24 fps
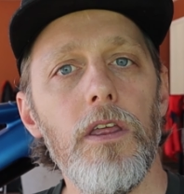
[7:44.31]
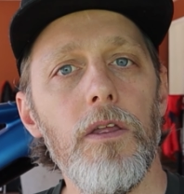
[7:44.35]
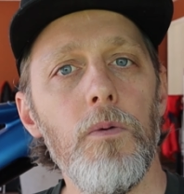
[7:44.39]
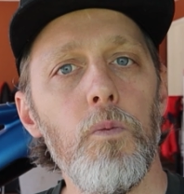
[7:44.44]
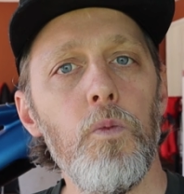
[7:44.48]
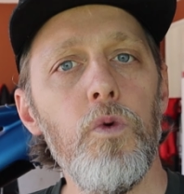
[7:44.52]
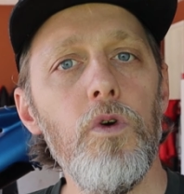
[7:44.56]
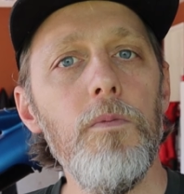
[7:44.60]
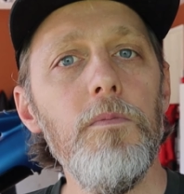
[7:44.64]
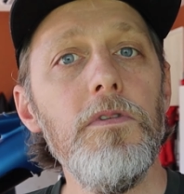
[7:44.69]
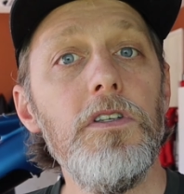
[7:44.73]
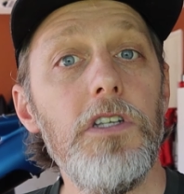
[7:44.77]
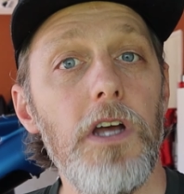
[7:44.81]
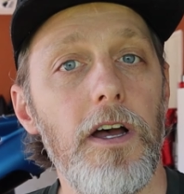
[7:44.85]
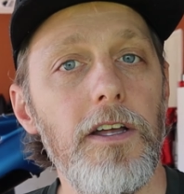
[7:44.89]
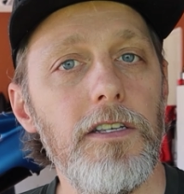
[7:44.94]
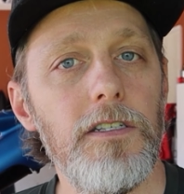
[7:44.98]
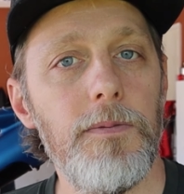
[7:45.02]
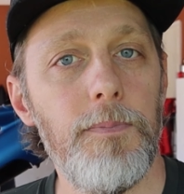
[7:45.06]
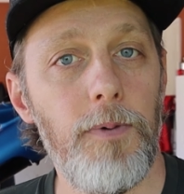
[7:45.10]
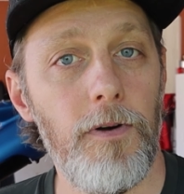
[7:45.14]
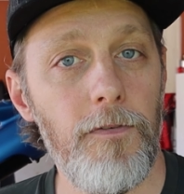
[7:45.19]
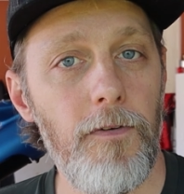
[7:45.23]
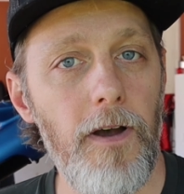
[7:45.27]
Woom
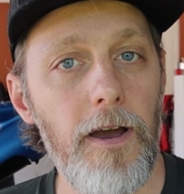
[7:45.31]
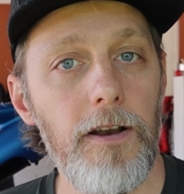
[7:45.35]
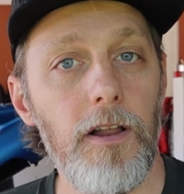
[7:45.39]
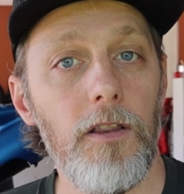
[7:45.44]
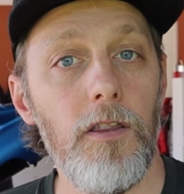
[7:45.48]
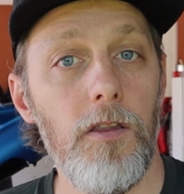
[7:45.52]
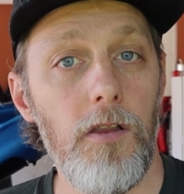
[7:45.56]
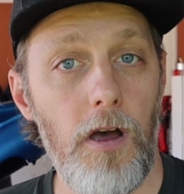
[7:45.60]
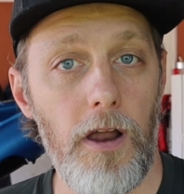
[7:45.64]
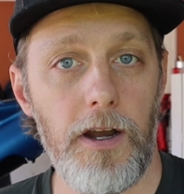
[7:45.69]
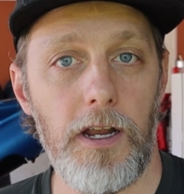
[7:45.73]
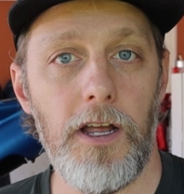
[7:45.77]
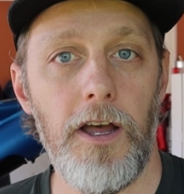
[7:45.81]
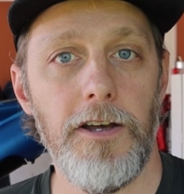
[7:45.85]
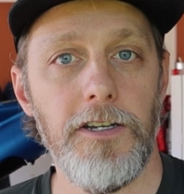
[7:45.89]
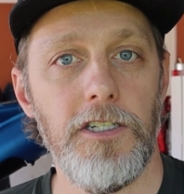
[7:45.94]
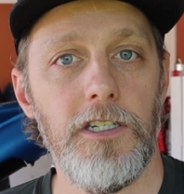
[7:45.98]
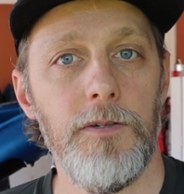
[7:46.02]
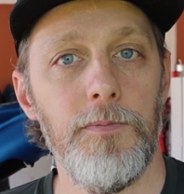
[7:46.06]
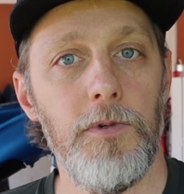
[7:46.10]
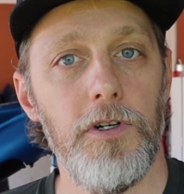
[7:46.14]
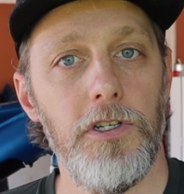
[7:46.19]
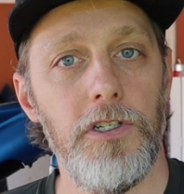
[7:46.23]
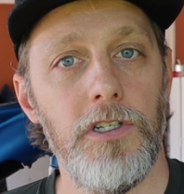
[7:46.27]
does provide a lot of
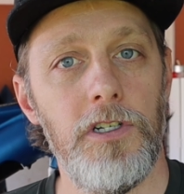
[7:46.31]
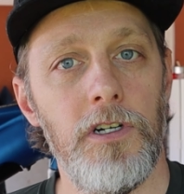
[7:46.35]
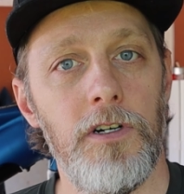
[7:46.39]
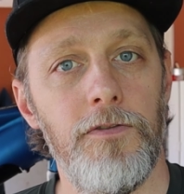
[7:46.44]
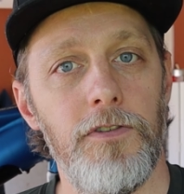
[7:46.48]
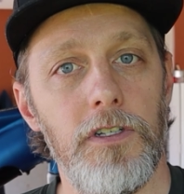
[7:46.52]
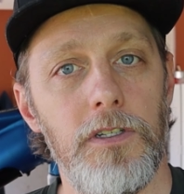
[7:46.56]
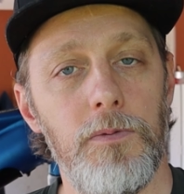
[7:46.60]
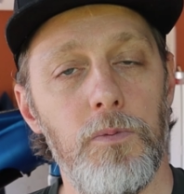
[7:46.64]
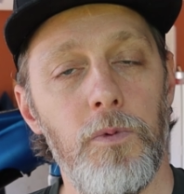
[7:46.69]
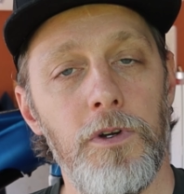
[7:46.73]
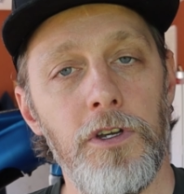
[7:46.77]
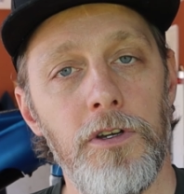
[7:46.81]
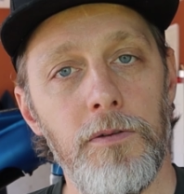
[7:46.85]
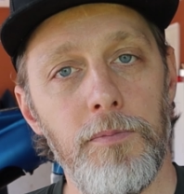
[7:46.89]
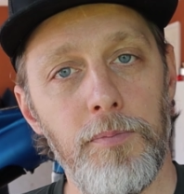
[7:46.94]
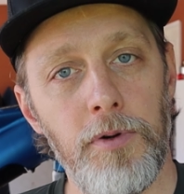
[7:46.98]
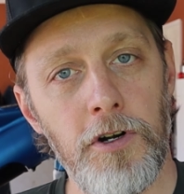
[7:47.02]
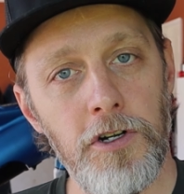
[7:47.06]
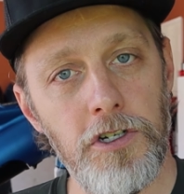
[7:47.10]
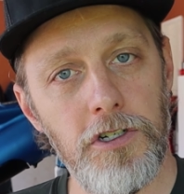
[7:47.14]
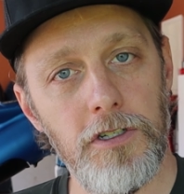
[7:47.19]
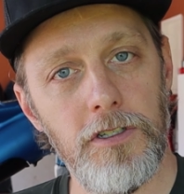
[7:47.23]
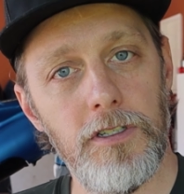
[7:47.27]
customer service when you're
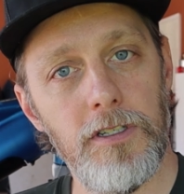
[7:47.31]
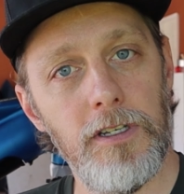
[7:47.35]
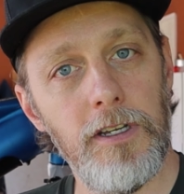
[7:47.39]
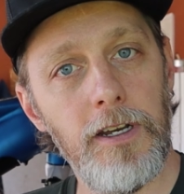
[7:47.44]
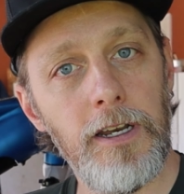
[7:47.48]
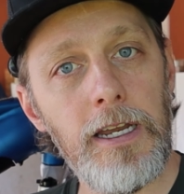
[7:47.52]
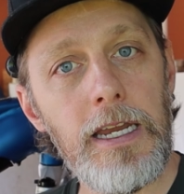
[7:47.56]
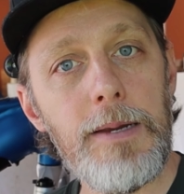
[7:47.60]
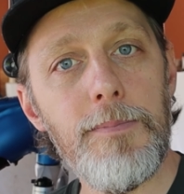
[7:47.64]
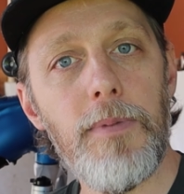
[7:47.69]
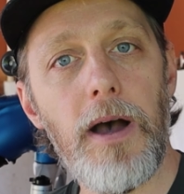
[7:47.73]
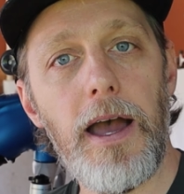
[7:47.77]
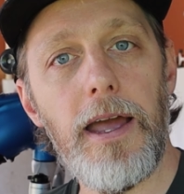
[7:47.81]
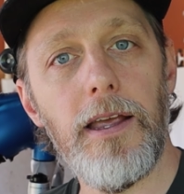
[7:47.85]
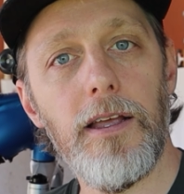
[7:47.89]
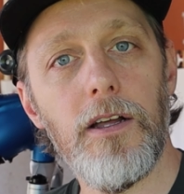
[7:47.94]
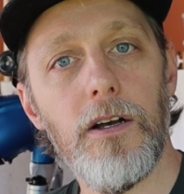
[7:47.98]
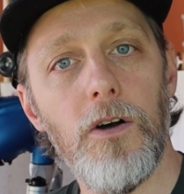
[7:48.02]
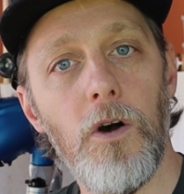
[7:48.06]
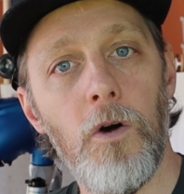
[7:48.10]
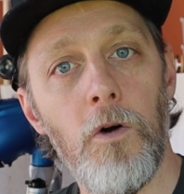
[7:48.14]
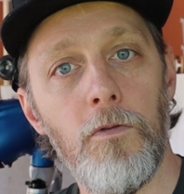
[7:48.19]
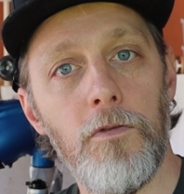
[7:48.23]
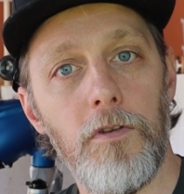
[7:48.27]
purchasing an e-bike
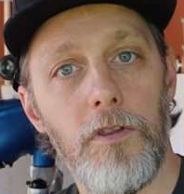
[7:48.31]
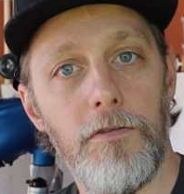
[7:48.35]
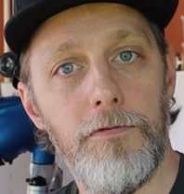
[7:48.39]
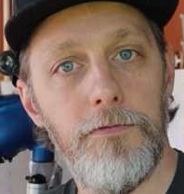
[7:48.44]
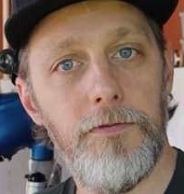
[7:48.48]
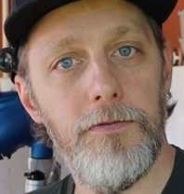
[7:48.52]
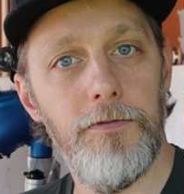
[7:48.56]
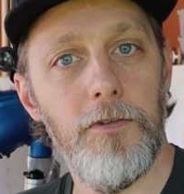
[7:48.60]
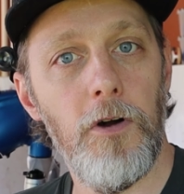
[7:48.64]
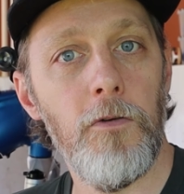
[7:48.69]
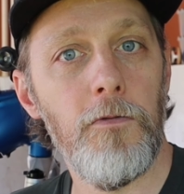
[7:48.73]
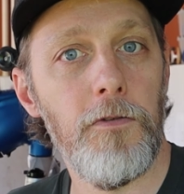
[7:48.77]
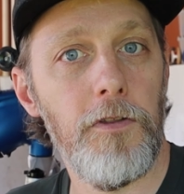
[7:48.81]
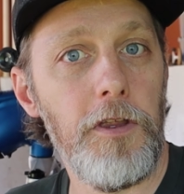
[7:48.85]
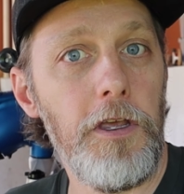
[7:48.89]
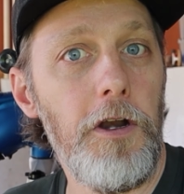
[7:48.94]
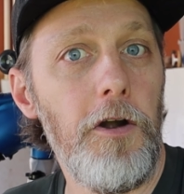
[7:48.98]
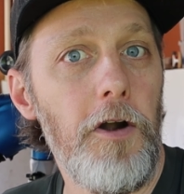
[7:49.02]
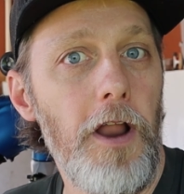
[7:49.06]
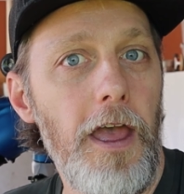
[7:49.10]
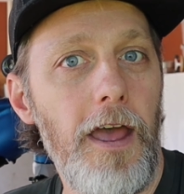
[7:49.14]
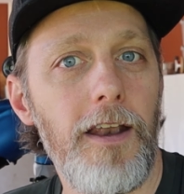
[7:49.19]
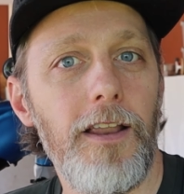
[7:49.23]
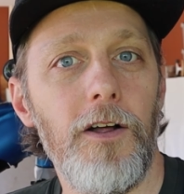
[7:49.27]
over the
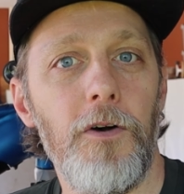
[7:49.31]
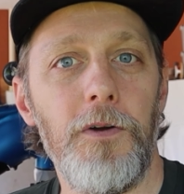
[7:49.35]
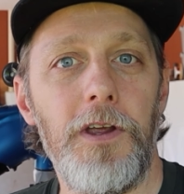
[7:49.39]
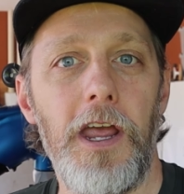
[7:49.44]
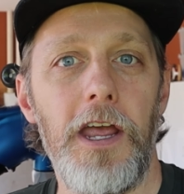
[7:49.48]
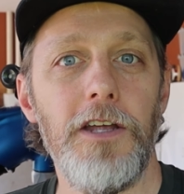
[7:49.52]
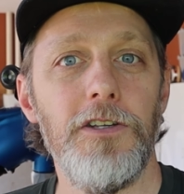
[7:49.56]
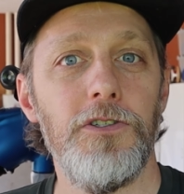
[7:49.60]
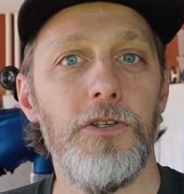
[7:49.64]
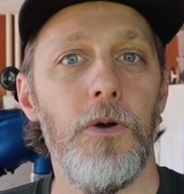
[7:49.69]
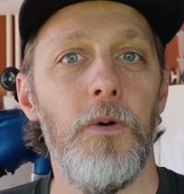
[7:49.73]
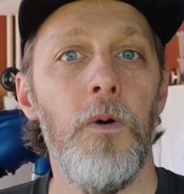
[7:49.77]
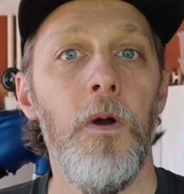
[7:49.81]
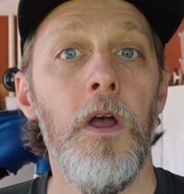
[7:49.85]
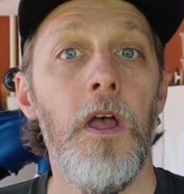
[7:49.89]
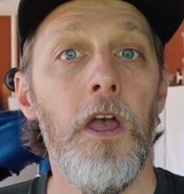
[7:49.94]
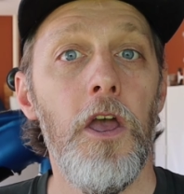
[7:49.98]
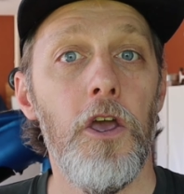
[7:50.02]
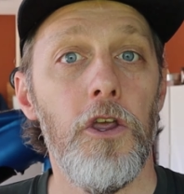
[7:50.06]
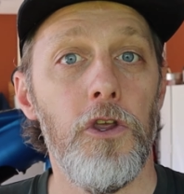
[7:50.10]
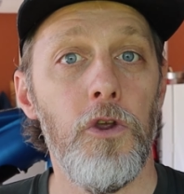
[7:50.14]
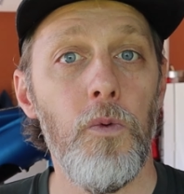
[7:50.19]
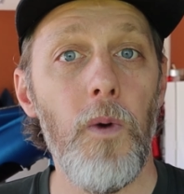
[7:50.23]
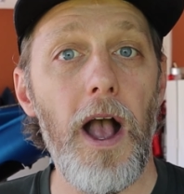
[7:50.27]
internet. Okay, so
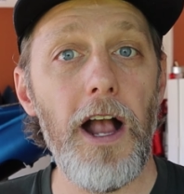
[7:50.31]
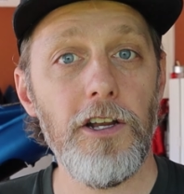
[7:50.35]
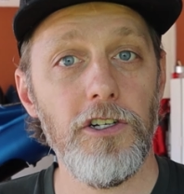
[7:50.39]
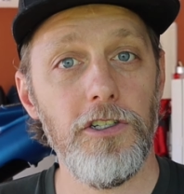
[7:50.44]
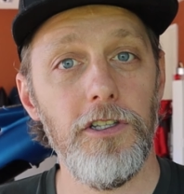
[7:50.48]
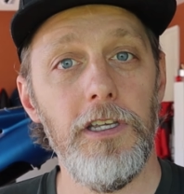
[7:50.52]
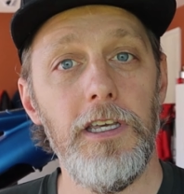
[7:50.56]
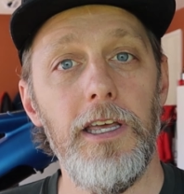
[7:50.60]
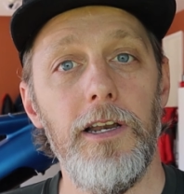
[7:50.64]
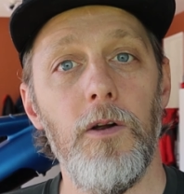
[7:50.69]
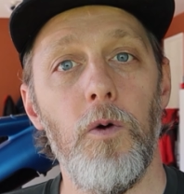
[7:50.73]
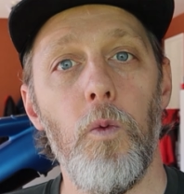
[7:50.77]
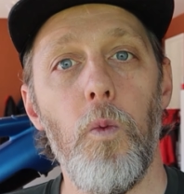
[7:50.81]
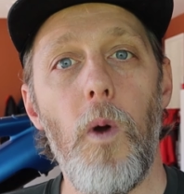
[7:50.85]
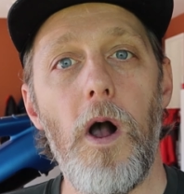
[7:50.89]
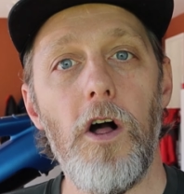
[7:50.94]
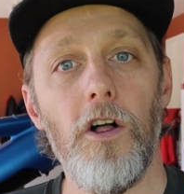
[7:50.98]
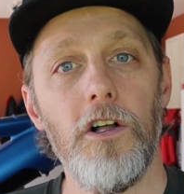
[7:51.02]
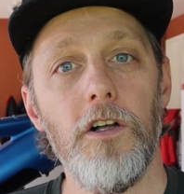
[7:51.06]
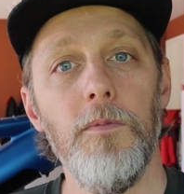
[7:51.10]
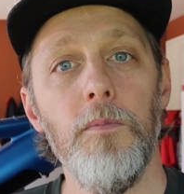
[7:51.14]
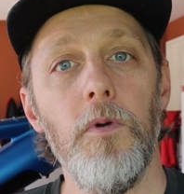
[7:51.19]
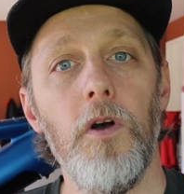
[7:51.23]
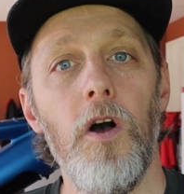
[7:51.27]
you actually get a
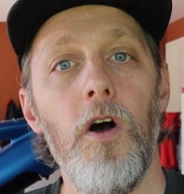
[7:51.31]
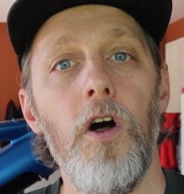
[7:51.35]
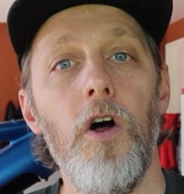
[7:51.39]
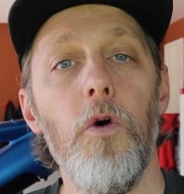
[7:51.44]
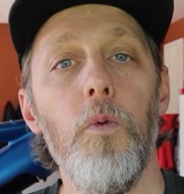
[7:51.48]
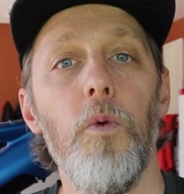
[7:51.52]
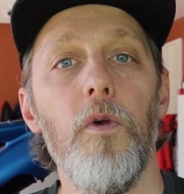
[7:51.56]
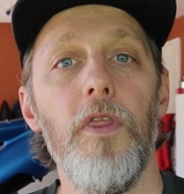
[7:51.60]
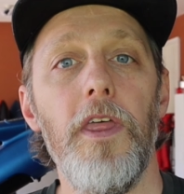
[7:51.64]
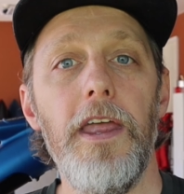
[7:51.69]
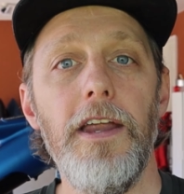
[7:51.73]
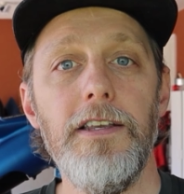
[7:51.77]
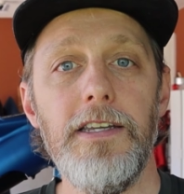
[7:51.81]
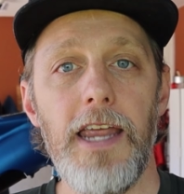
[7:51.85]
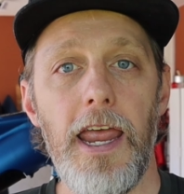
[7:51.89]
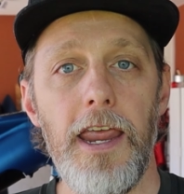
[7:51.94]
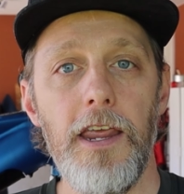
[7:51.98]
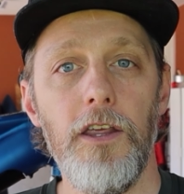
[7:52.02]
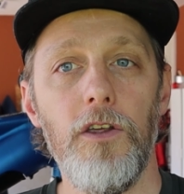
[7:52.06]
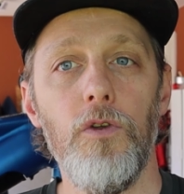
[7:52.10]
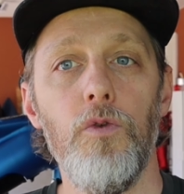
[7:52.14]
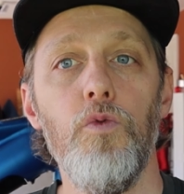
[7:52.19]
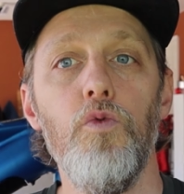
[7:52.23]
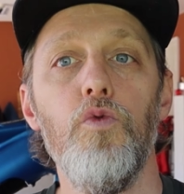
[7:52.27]
welcome call where they
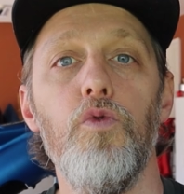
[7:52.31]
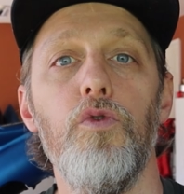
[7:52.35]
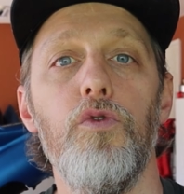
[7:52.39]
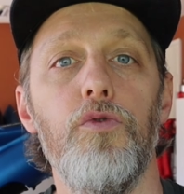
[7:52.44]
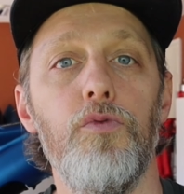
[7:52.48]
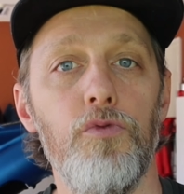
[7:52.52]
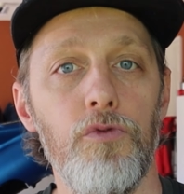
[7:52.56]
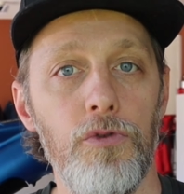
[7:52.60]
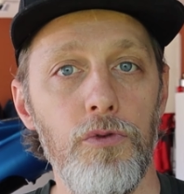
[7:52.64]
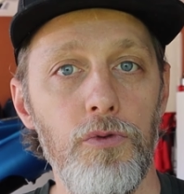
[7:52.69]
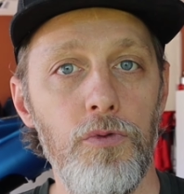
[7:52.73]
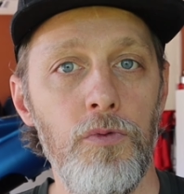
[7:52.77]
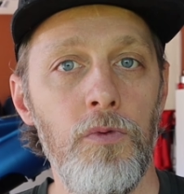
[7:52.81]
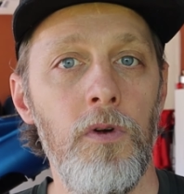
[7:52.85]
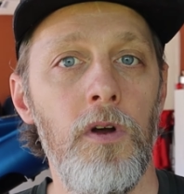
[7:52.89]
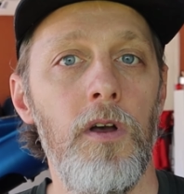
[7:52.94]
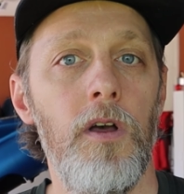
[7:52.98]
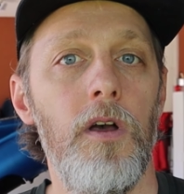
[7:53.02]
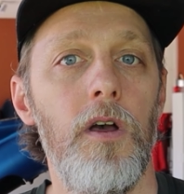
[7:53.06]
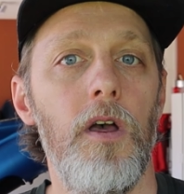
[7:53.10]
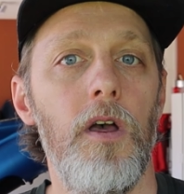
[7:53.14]
take you through